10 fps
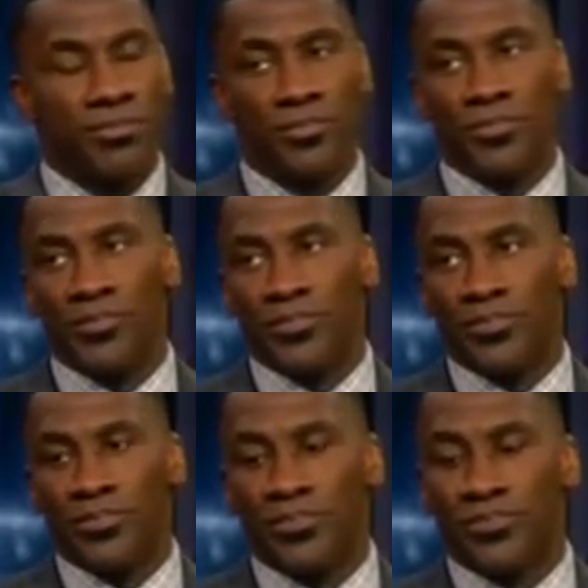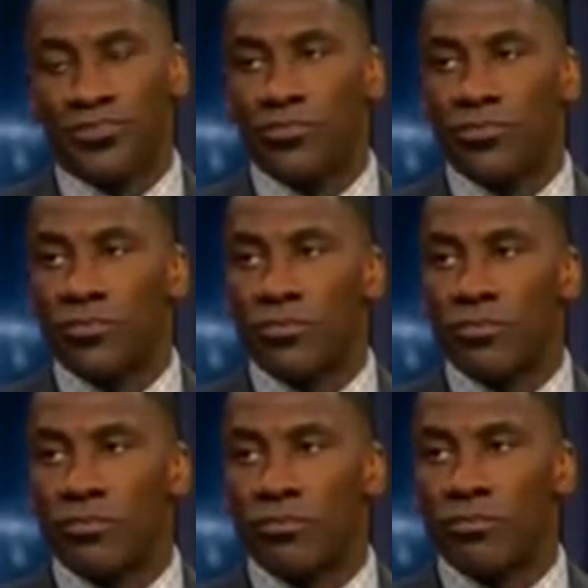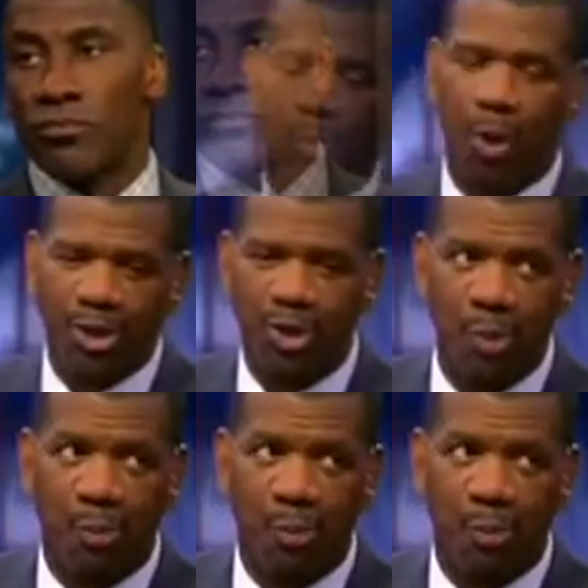And the other part is, what